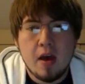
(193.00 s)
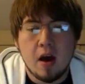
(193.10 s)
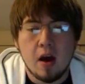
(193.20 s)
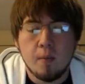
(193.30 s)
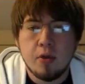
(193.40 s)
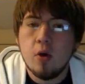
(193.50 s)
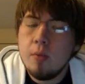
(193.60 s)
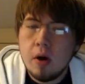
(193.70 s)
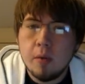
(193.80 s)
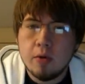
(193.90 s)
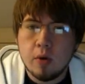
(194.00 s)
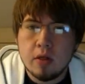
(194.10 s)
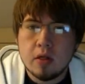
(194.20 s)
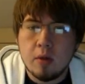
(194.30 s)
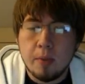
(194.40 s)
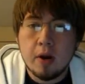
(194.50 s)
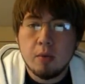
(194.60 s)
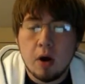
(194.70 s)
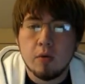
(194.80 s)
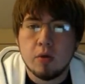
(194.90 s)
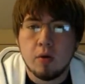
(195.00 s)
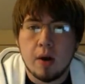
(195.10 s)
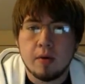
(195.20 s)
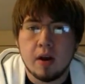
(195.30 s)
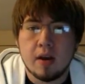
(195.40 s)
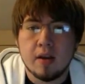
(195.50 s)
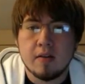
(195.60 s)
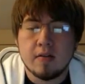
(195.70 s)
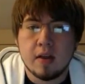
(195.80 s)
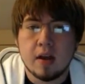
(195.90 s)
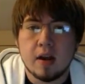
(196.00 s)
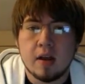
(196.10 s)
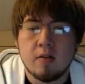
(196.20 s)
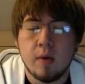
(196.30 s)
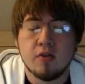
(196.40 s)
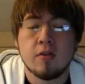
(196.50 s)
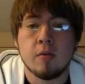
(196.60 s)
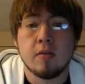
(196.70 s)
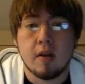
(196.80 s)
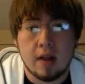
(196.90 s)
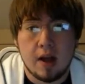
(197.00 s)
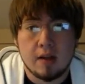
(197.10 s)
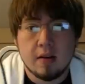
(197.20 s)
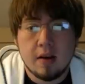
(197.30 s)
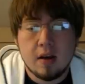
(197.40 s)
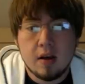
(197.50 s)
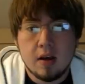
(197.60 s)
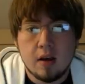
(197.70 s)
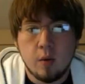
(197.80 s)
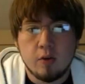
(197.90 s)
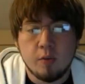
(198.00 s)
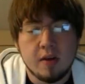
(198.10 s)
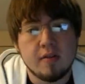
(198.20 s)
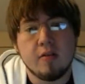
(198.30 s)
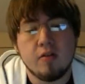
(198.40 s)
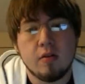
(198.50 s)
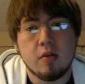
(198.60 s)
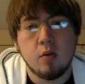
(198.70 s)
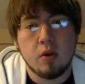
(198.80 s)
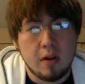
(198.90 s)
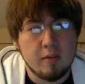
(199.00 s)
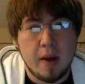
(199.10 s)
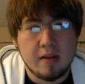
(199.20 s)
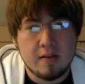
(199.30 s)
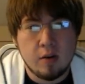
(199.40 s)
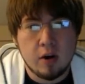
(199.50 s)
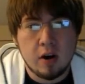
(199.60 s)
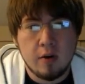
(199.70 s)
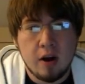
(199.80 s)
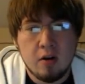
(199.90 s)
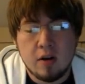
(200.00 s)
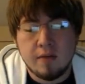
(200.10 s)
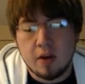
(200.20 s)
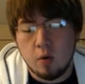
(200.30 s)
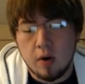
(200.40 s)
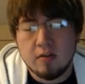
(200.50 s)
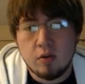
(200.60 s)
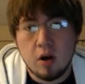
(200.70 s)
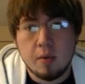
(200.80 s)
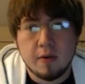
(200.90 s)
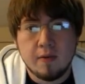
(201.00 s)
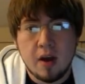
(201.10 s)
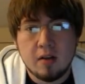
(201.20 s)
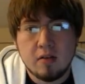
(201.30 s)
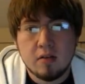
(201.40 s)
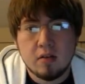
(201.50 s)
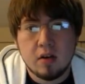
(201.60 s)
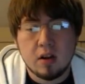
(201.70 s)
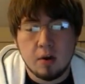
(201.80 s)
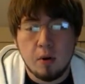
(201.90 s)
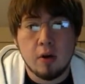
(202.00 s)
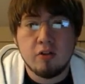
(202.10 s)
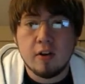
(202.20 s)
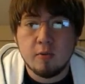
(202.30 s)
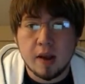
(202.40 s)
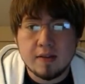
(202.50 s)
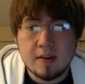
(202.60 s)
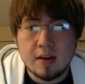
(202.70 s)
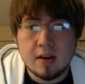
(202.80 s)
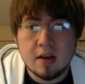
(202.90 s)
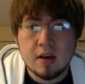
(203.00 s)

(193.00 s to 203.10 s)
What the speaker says: The only problem with the bigger problem with the Rabbit deck is that it special summons a lot, which means that with all his Max C running around, if they go Rescue Rabbit effects and your opponent chains Max C,